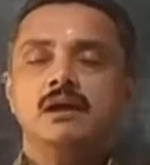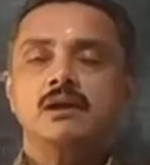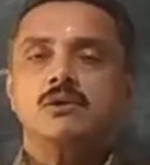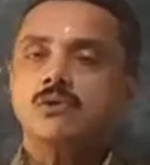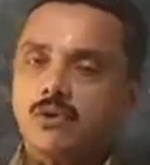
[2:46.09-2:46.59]

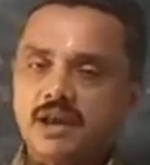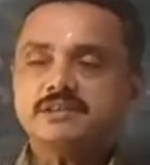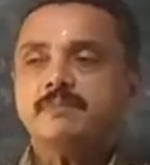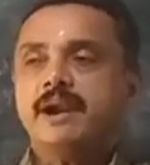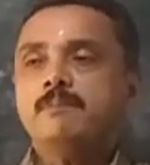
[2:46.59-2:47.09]
Corolla
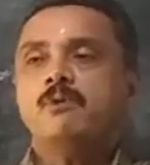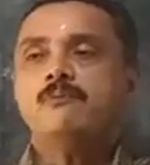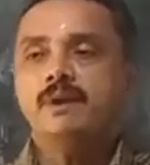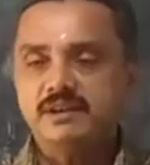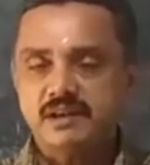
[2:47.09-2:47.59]
is made up of
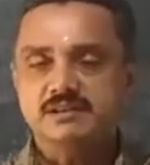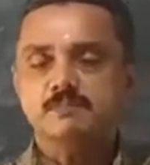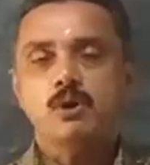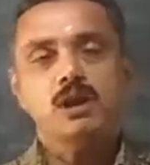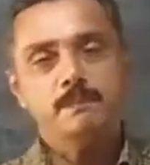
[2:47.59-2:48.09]
petals,
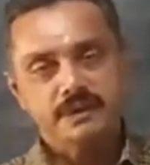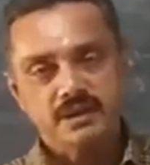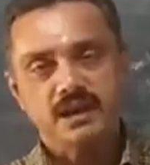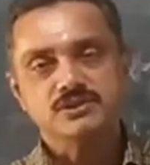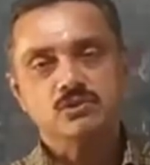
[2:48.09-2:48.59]

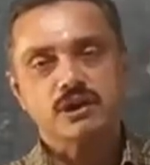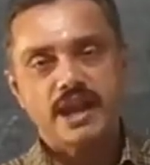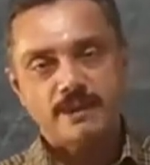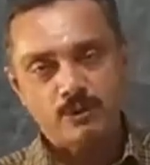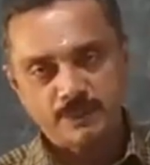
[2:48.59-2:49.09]
polypetalous or
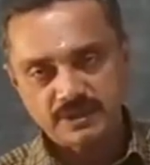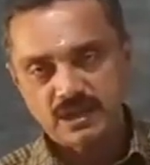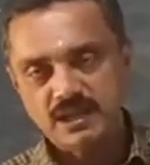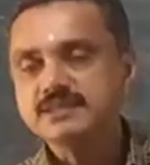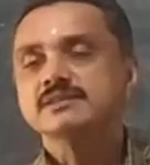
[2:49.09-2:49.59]

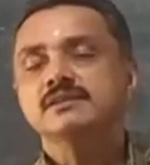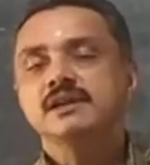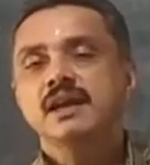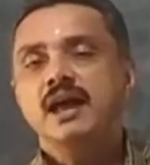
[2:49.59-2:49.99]
gamopetalous.